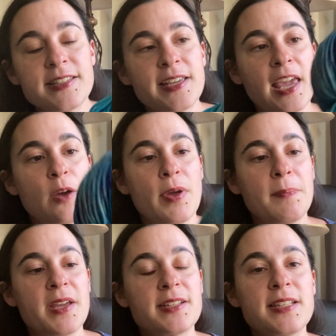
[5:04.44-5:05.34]
DK weight
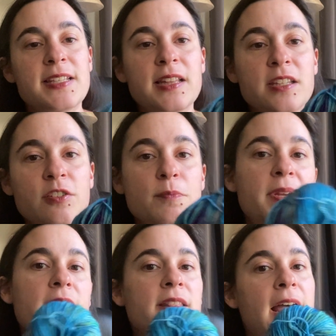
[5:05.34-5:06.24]
because it's a little
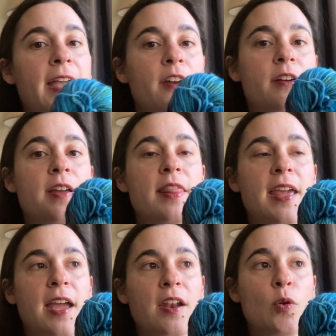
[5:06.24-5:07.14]
bit lighter
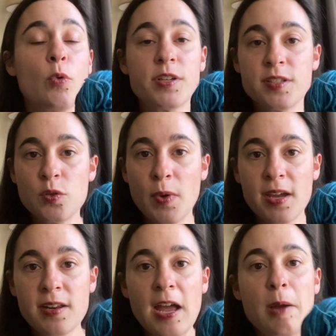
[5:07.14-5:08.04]
than worsted
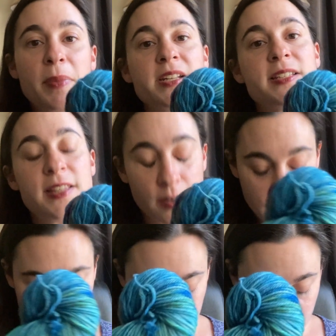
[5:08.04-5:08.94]
weight, but it's
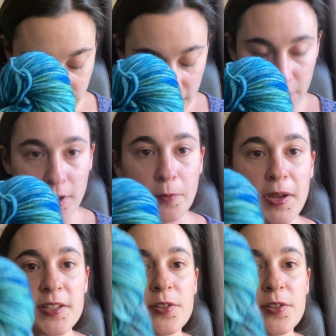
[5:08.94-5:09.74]
thicker than the fingering weight.